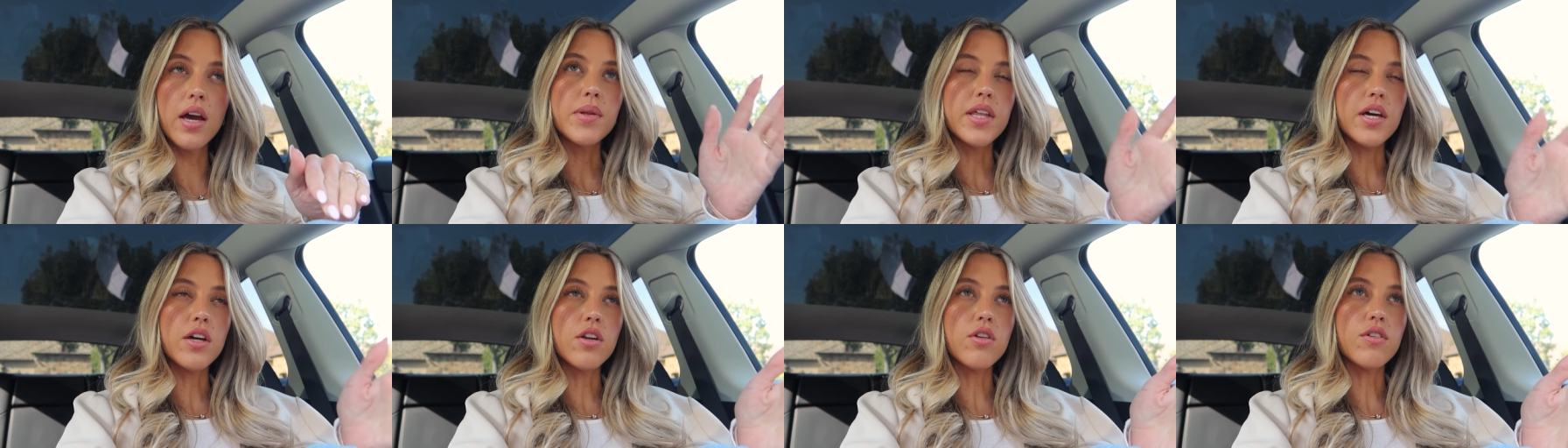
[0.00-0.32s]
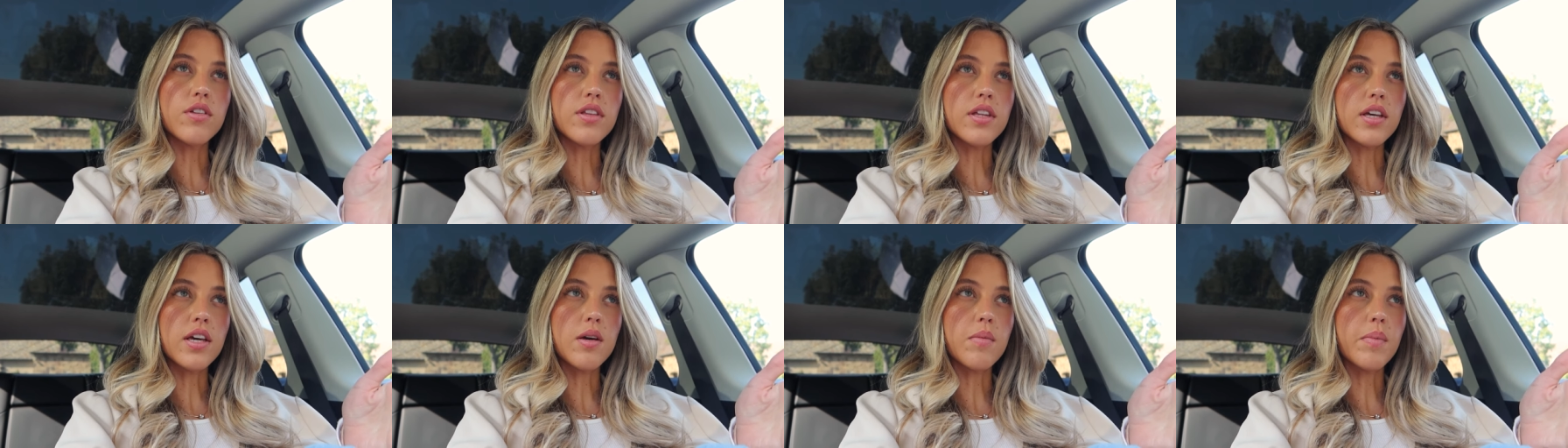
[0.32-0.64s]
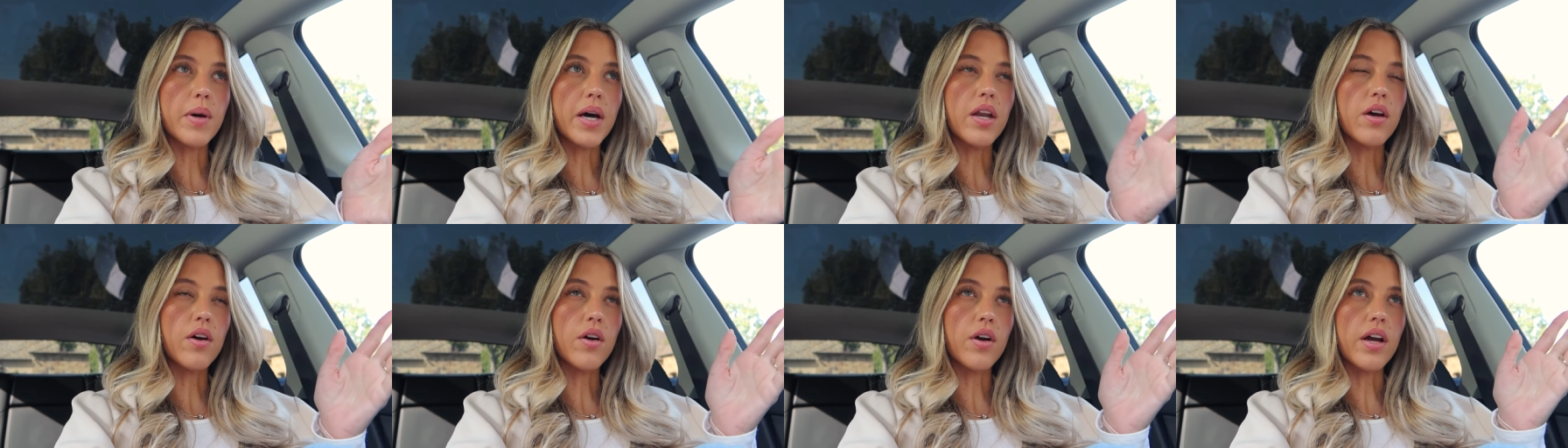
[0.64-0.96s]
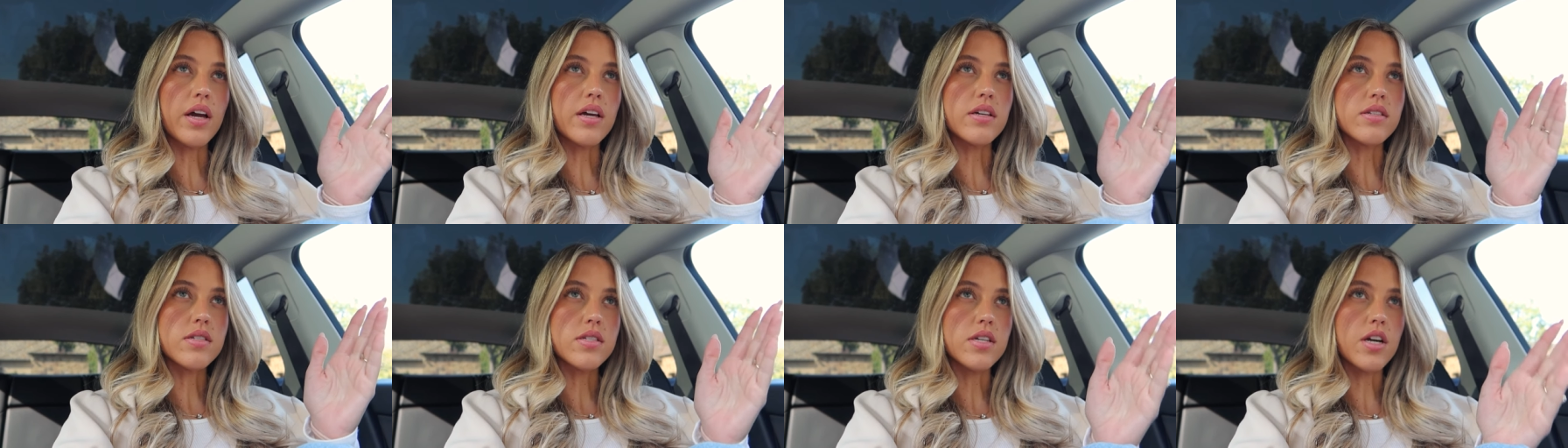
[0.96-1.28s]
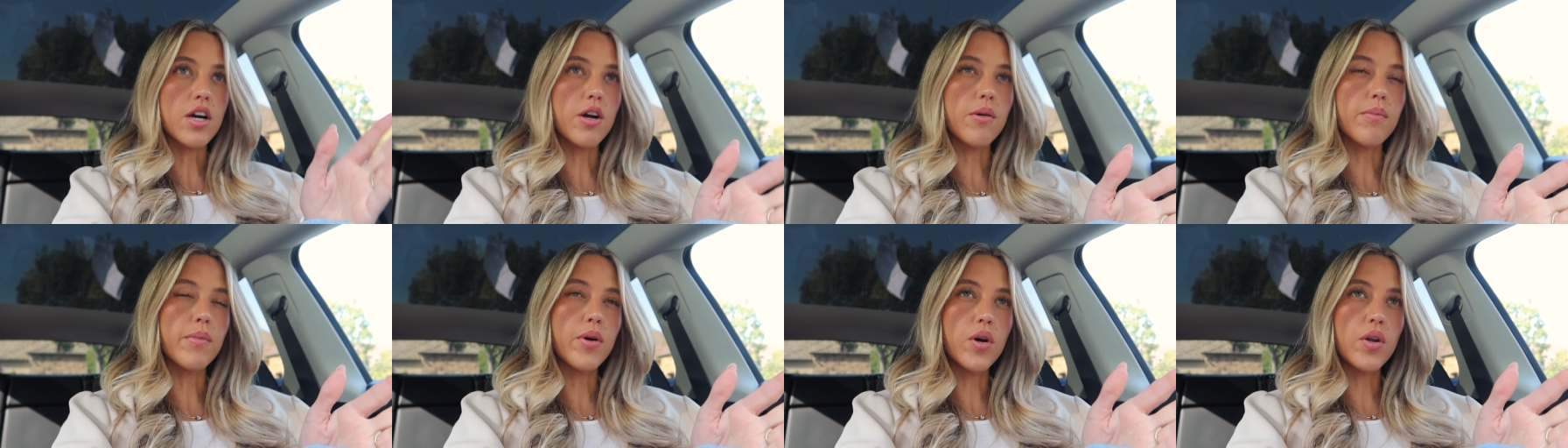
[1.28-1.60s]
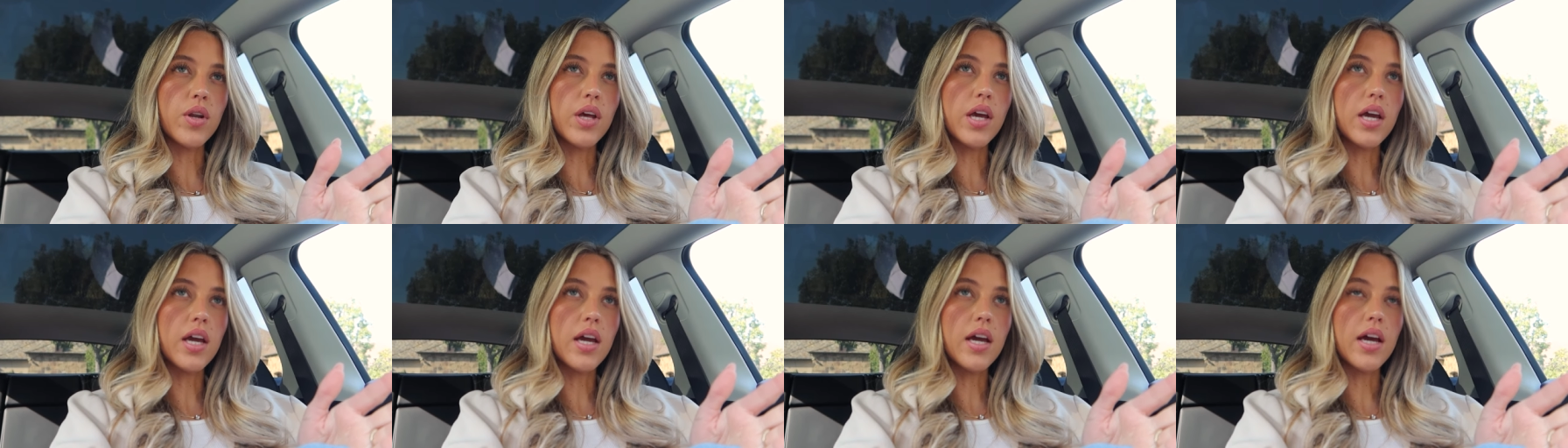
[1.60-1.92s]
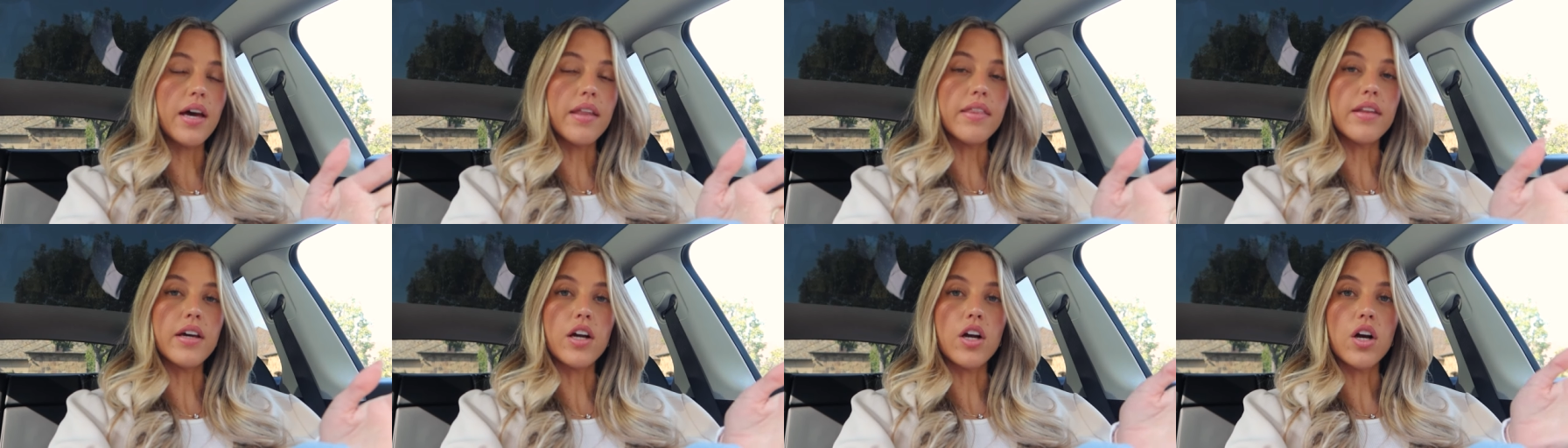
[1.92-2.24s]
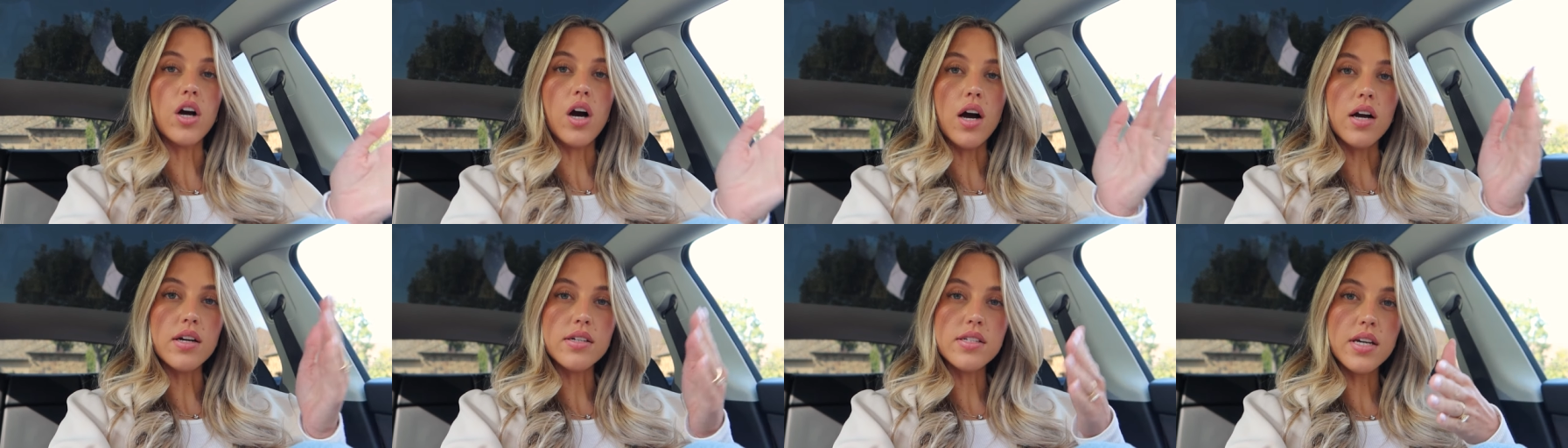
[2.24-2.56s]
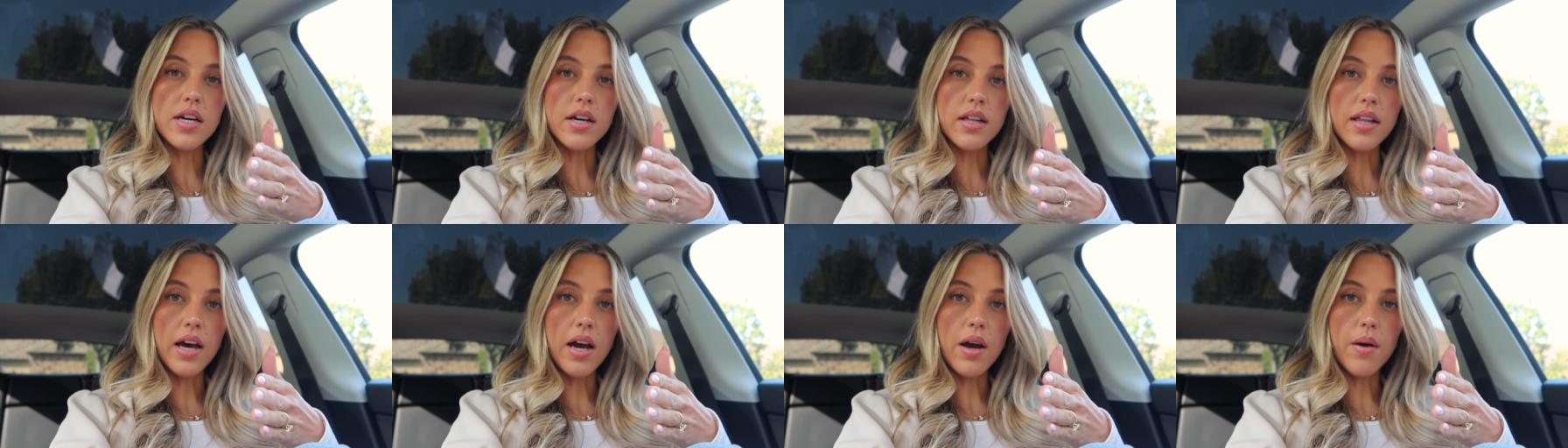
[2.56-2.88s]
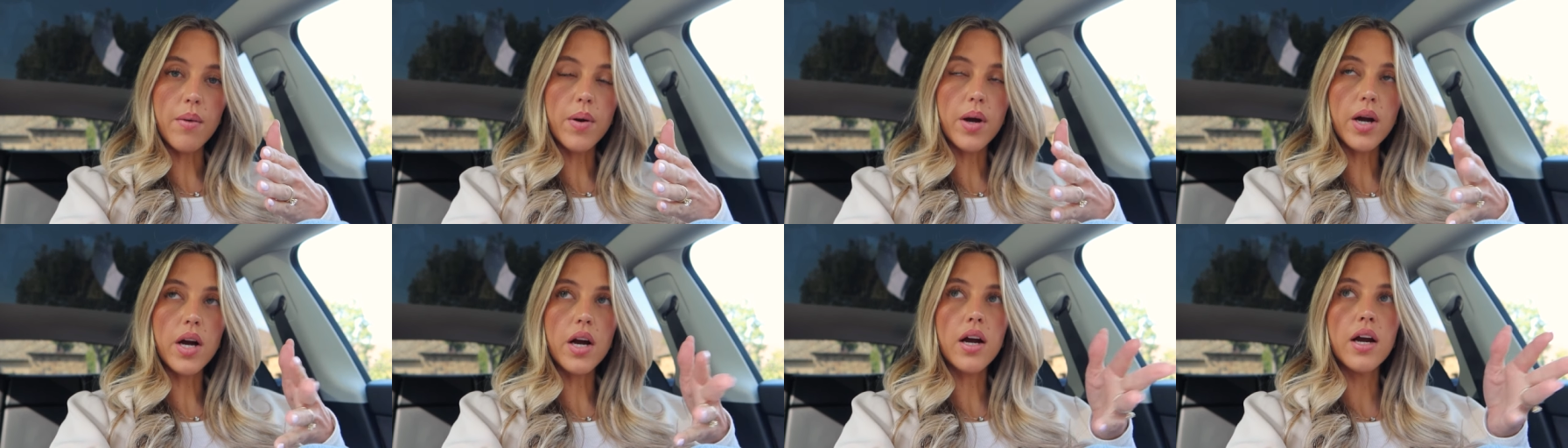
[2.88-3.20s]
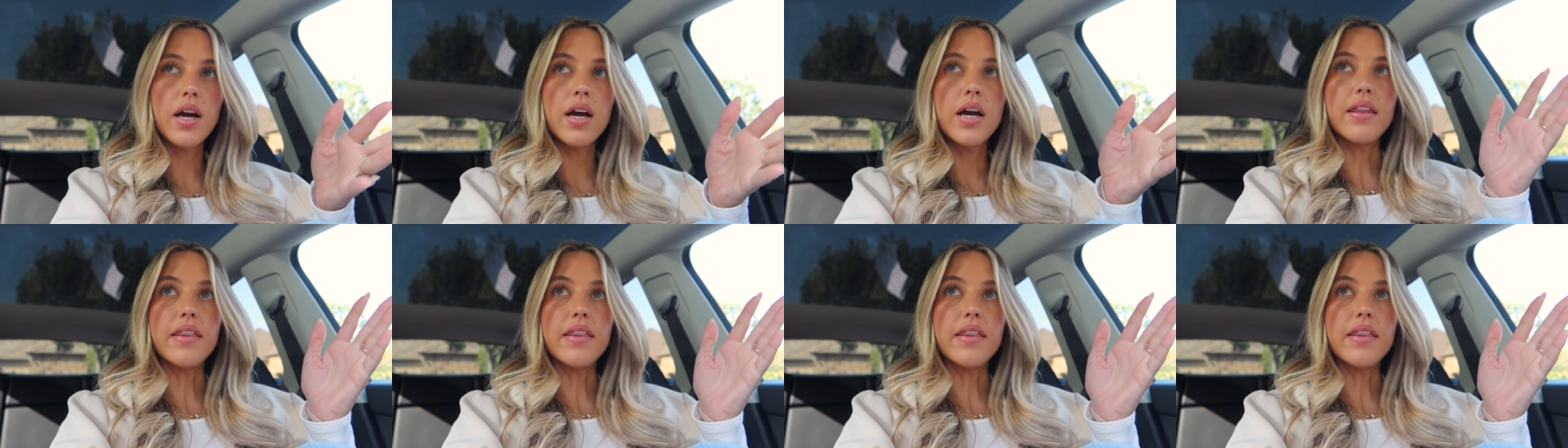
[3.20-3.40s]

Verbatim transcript: But then you think about, okay, ceremony and then cocktail hour